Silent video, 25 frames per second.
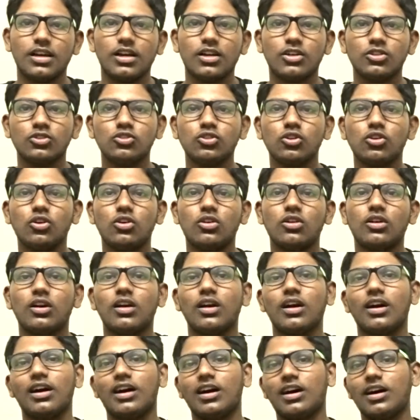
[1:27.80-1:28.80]
So
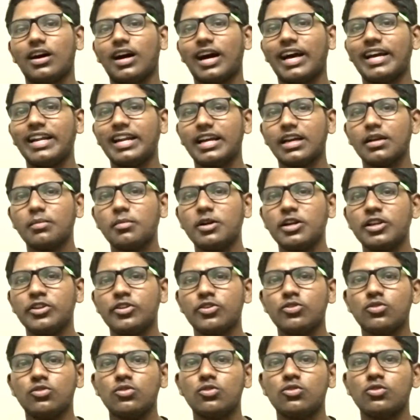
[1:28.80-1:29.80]
I recommend
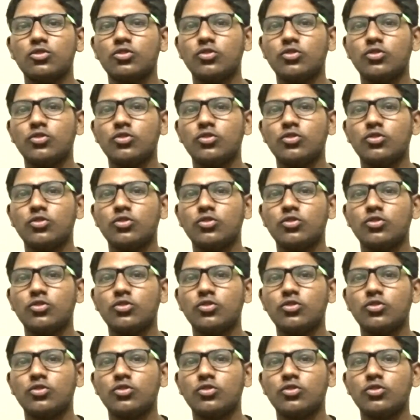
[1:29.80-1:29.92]
you